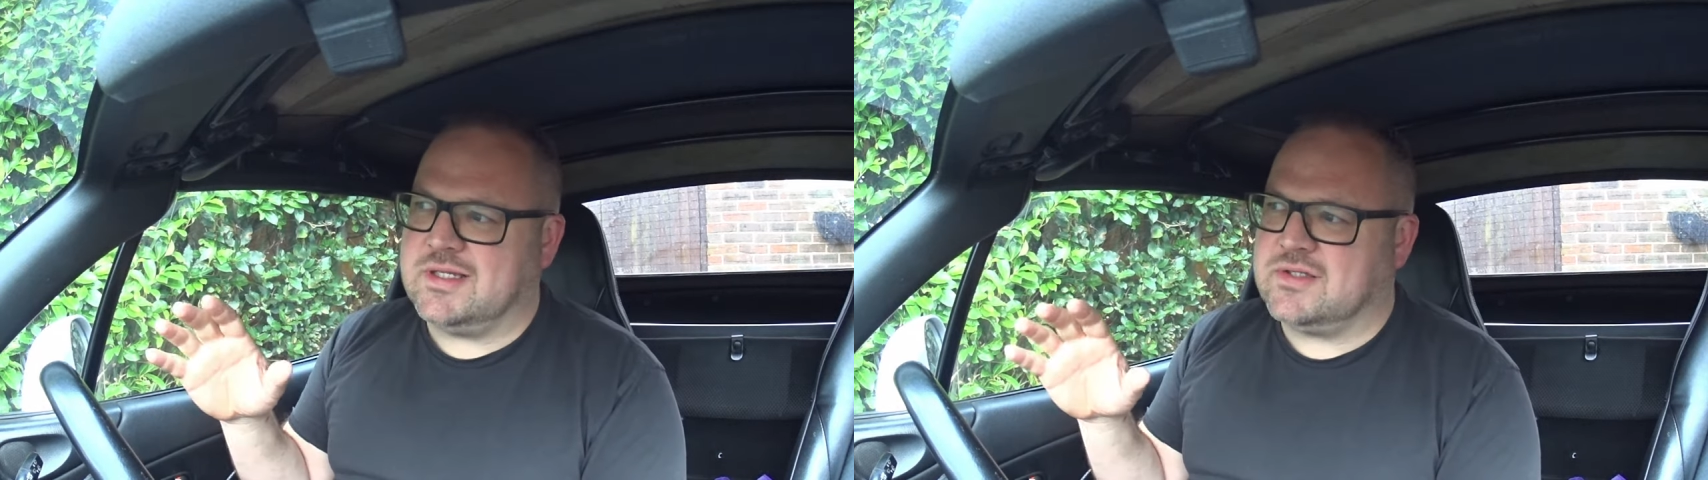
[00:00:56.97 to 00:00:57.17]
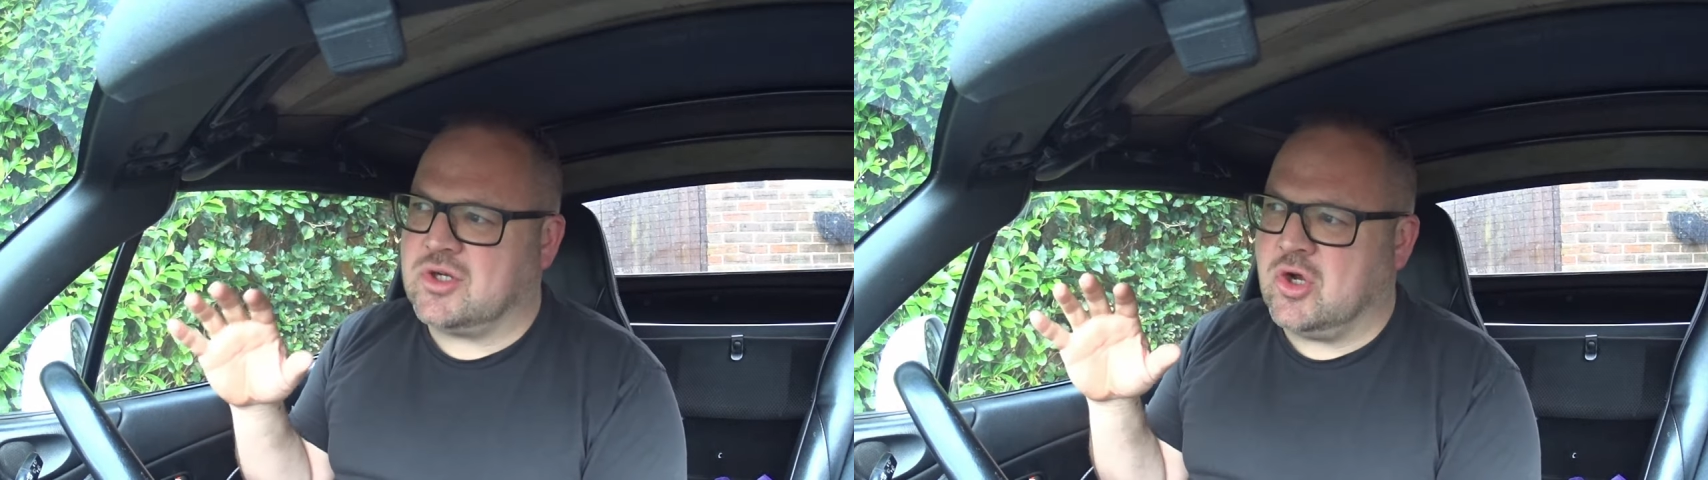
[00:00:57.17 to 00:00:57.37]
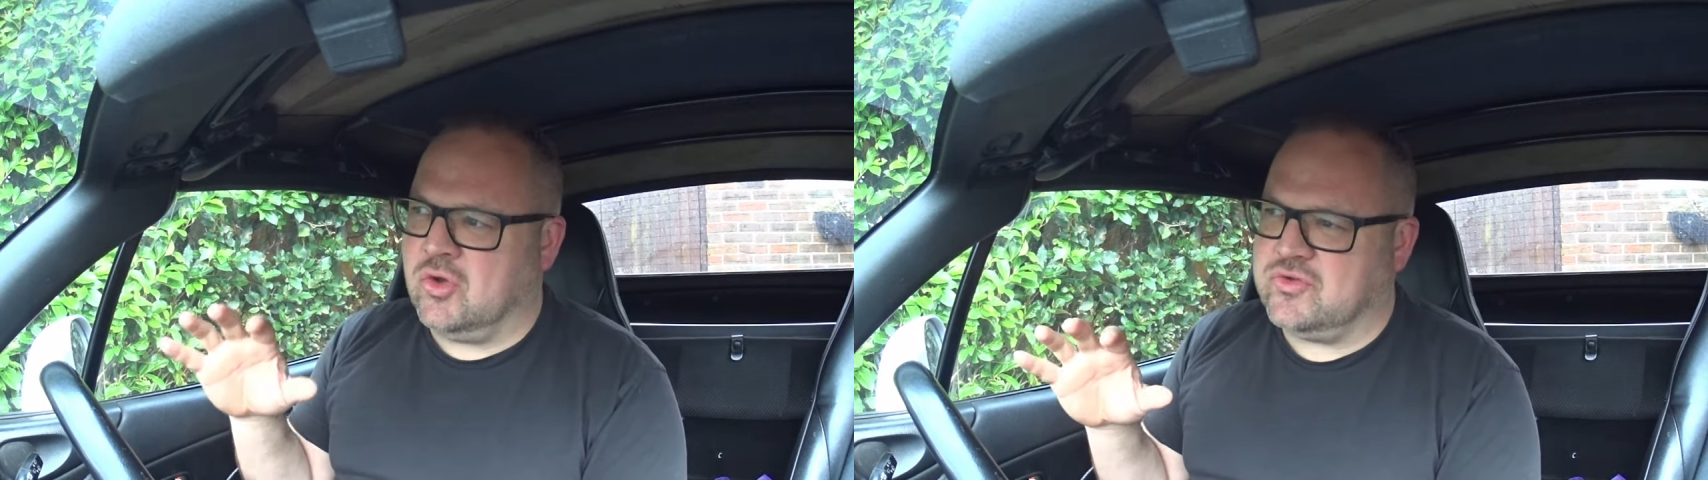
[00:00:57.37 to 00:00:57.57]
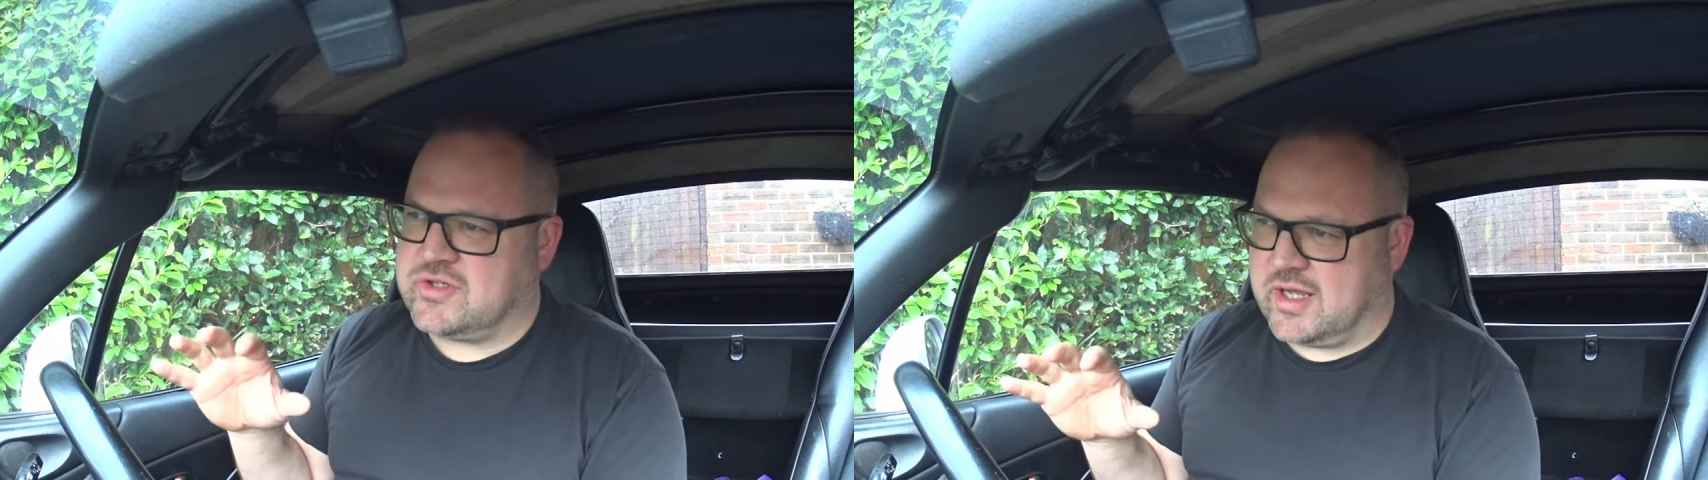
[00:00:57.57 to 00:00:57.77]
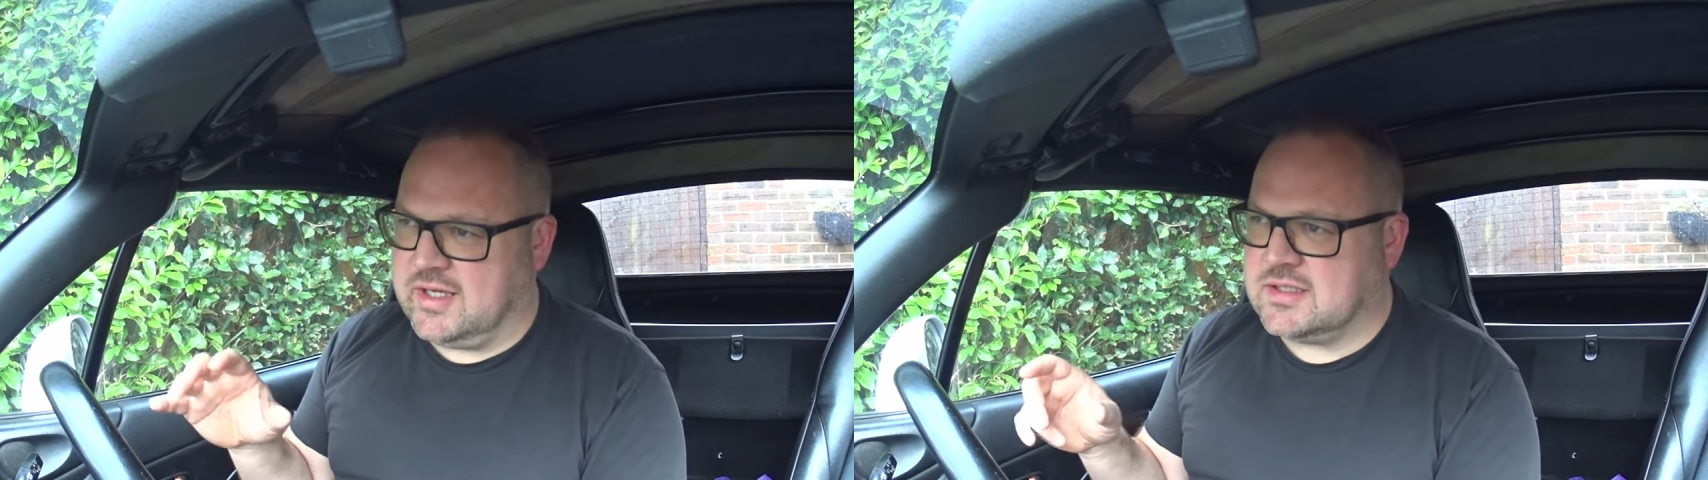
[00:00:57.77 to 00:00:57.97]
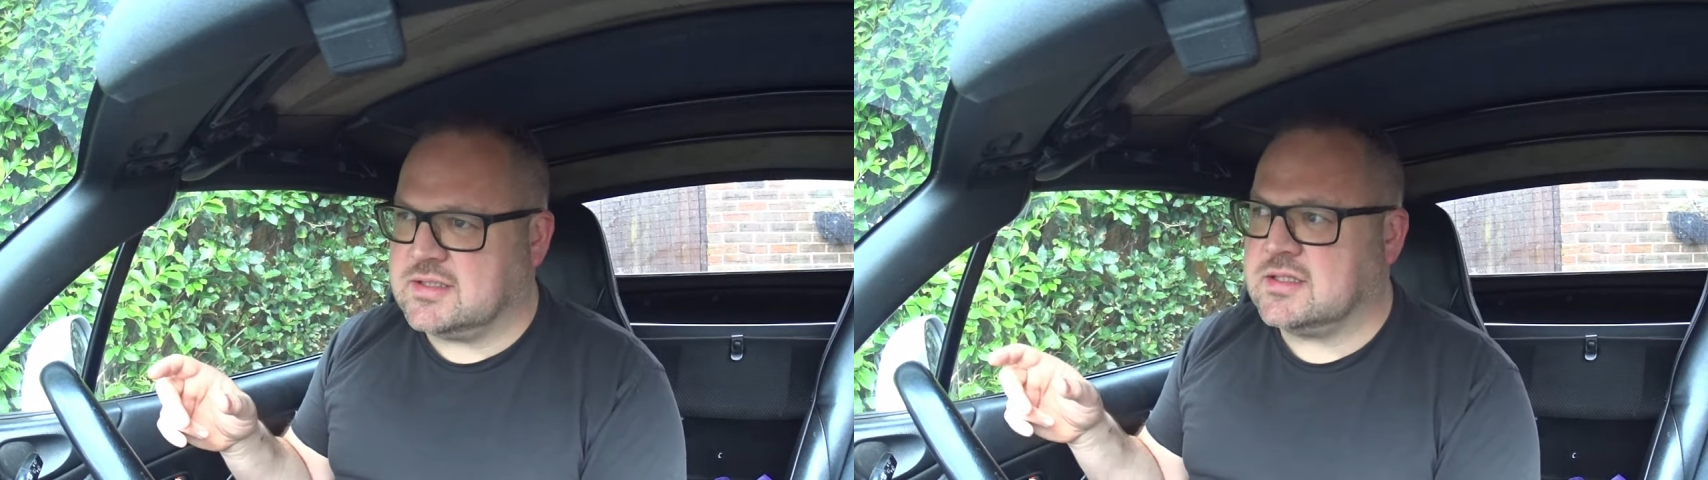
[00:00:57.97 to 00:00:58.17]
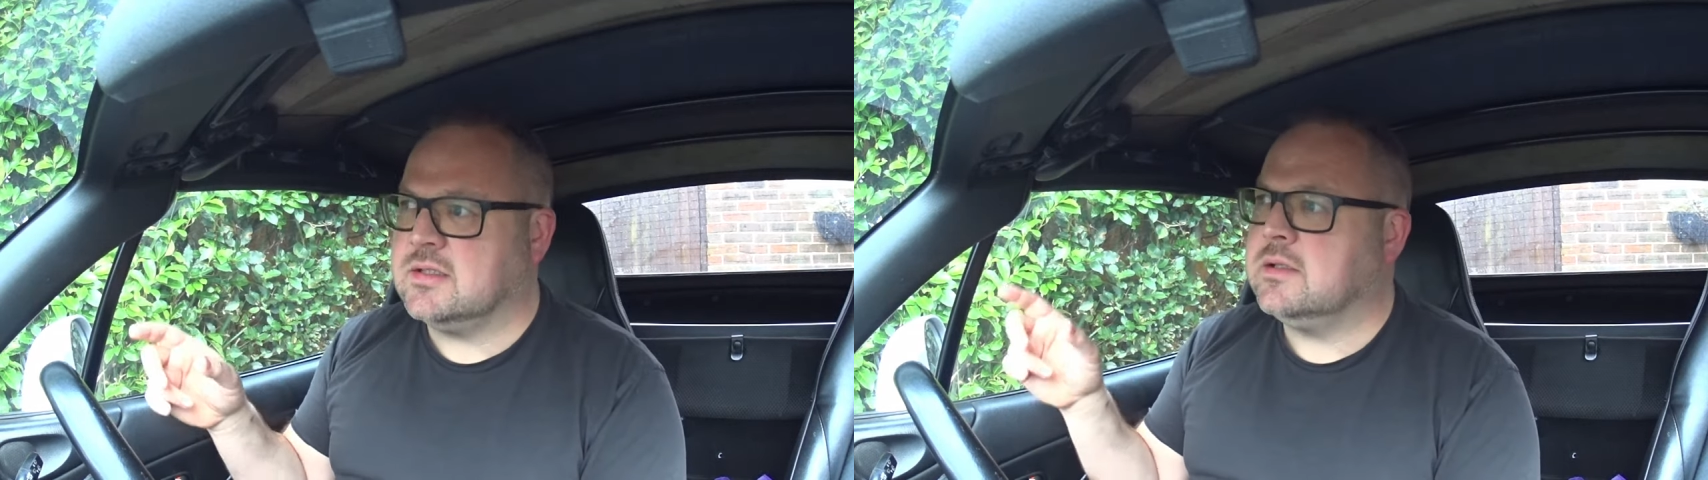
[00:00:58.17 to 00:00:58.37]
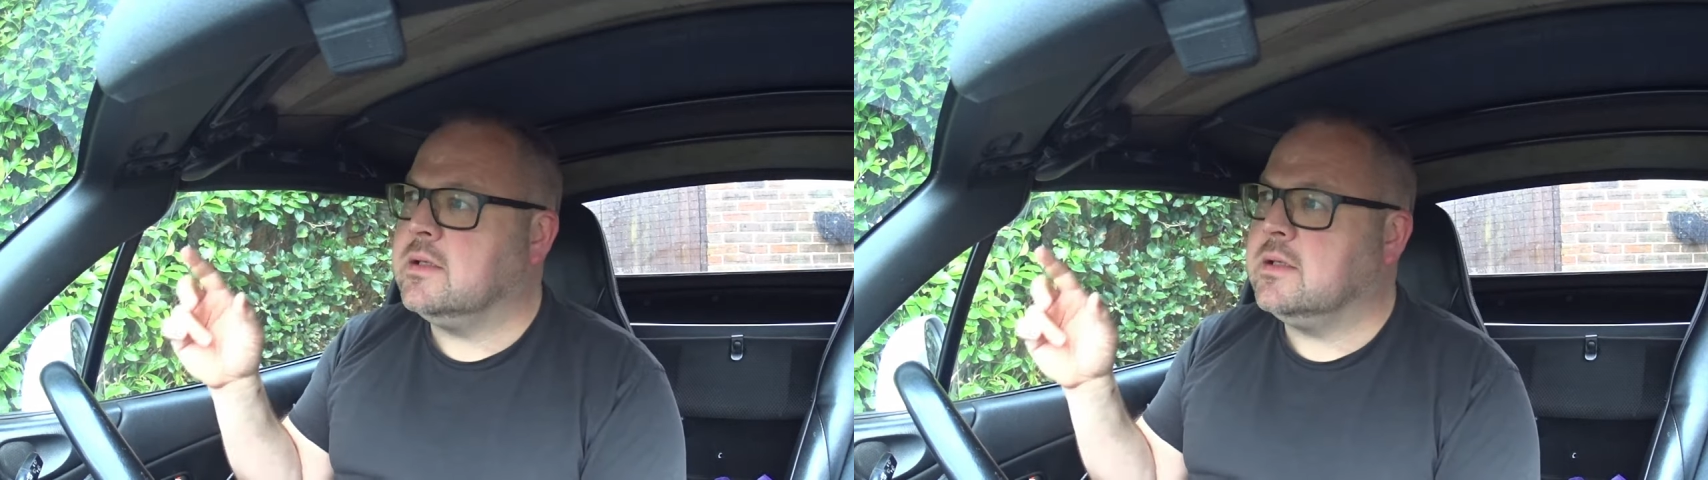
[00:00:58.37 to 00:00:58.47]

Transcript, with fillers: into context,